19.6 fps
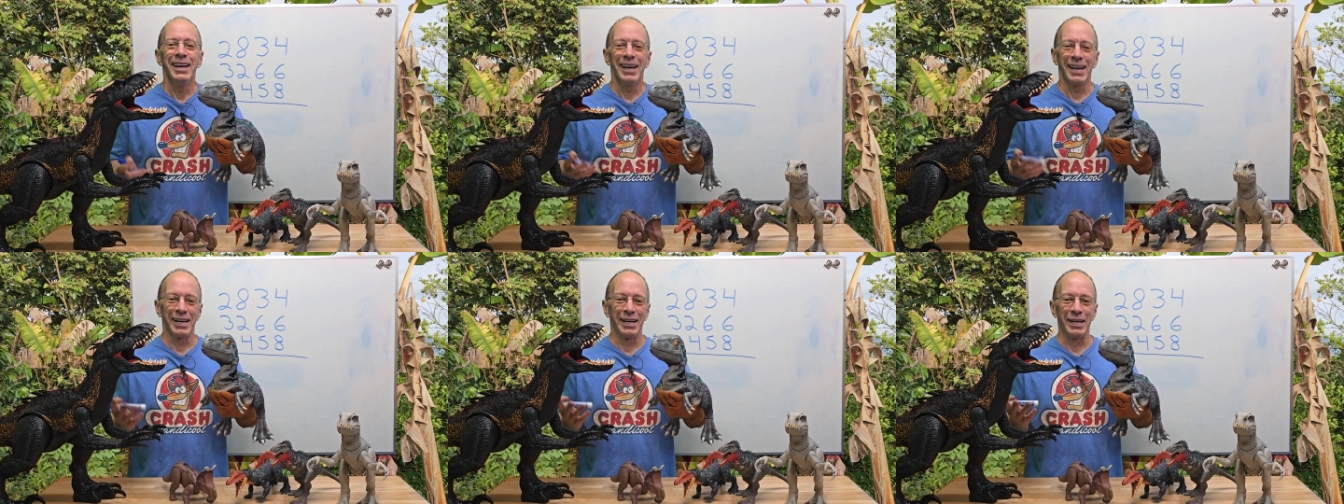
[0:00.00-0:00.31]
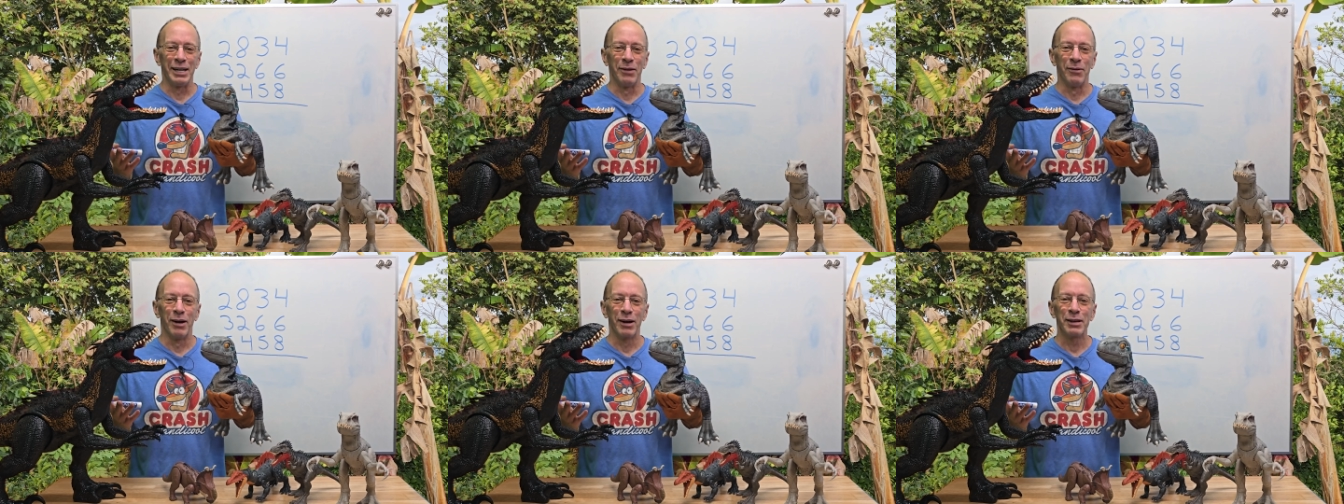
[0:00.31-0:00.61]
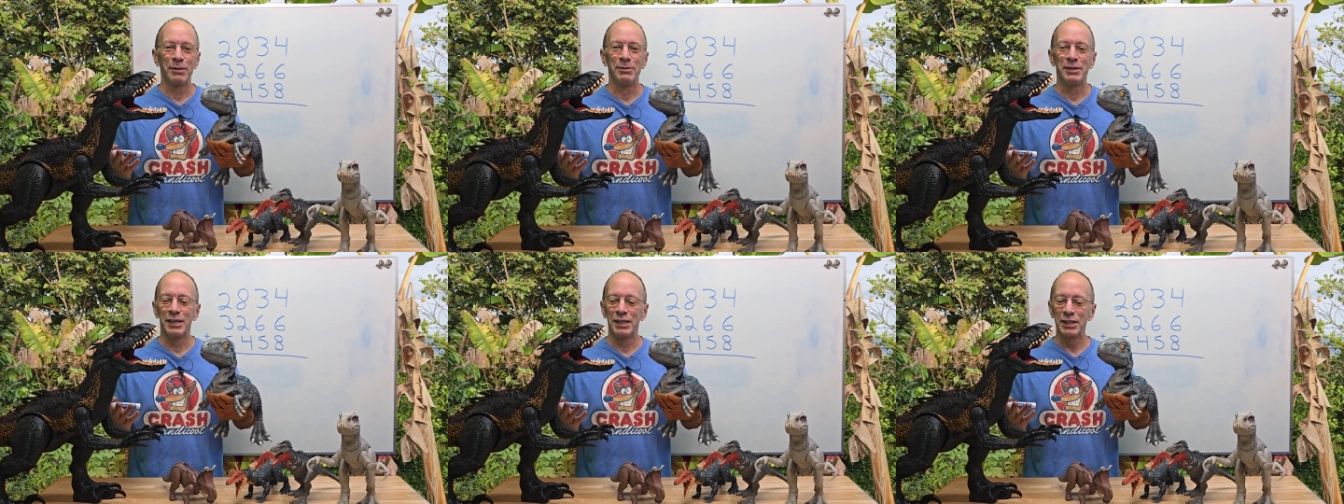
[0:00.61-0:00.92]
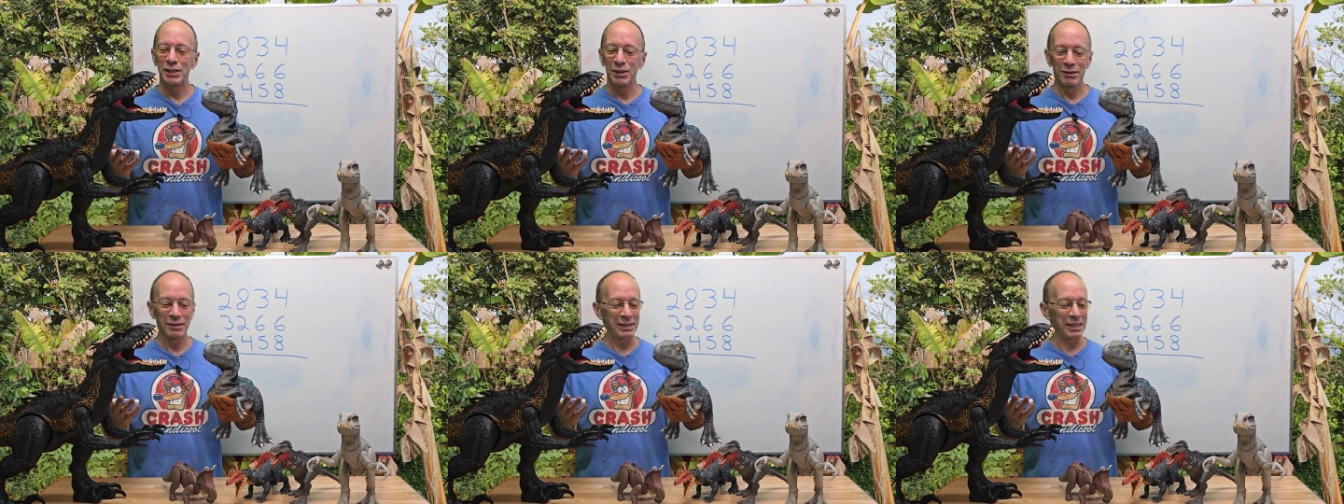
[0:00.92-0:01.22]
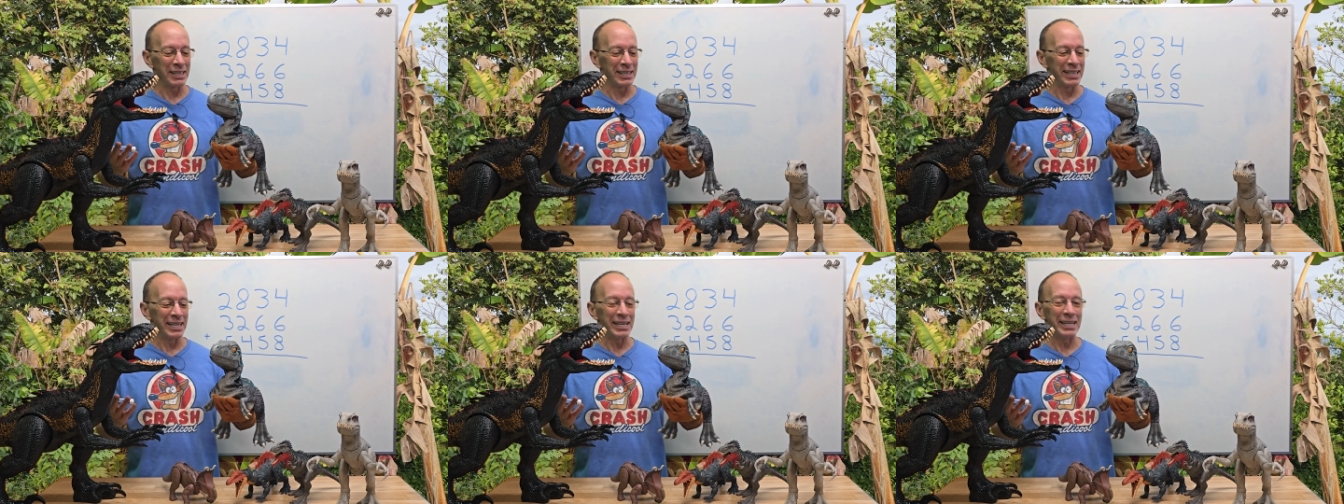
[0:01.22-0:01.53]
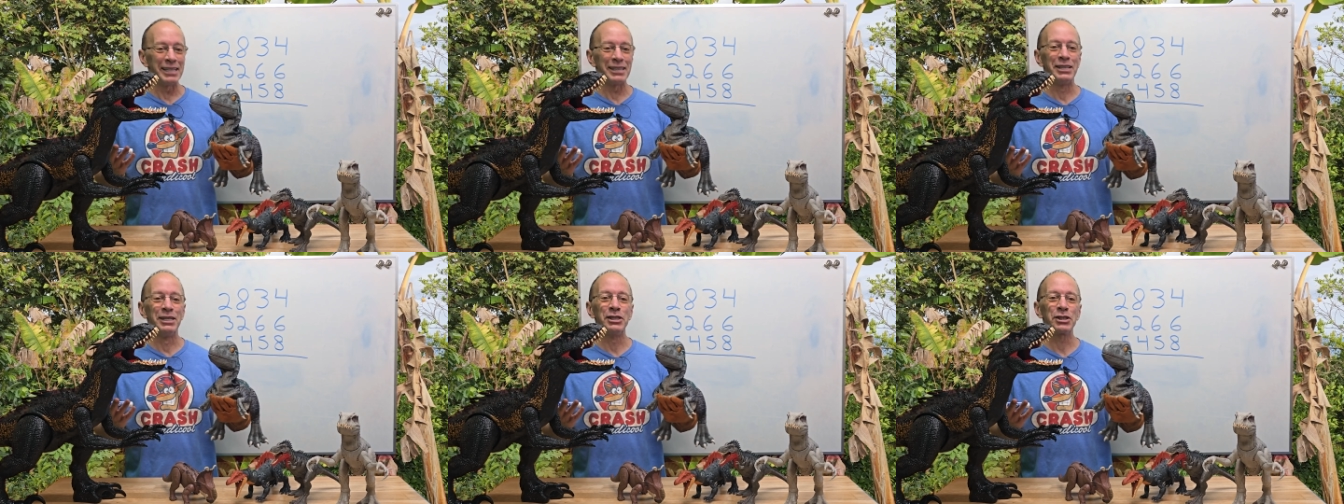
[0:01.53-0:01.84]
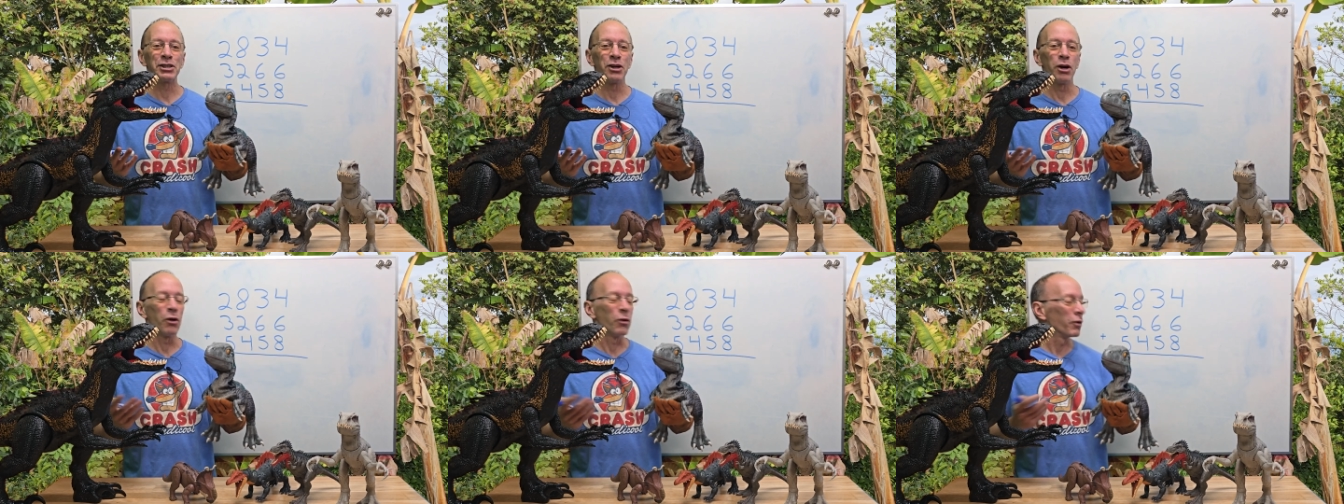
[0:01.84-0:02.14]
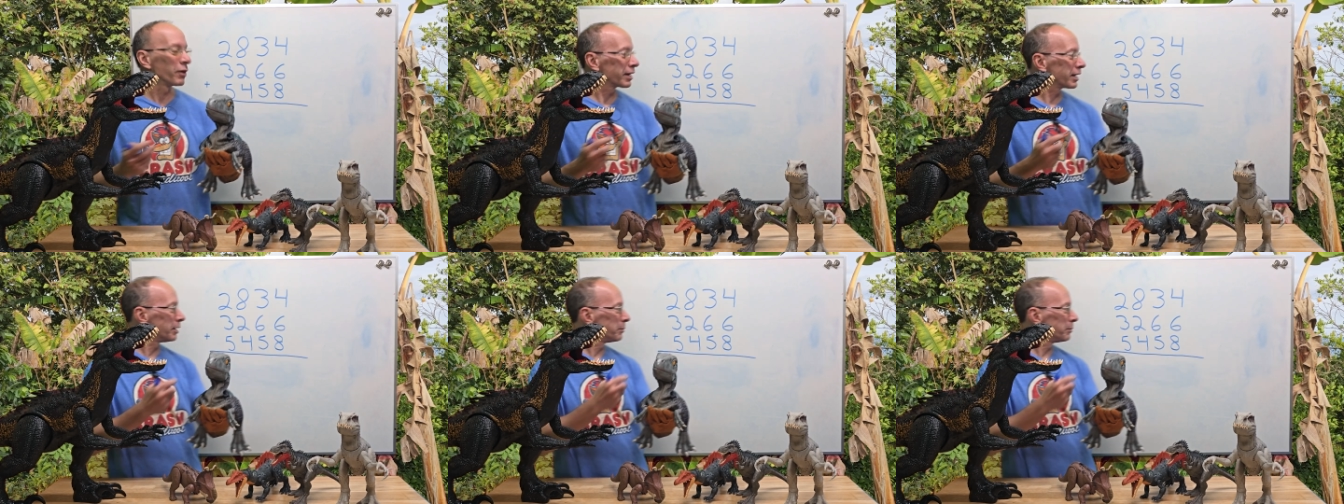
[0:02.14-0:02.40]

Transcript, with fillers: Hey, welcome to the show. Today in the show, we're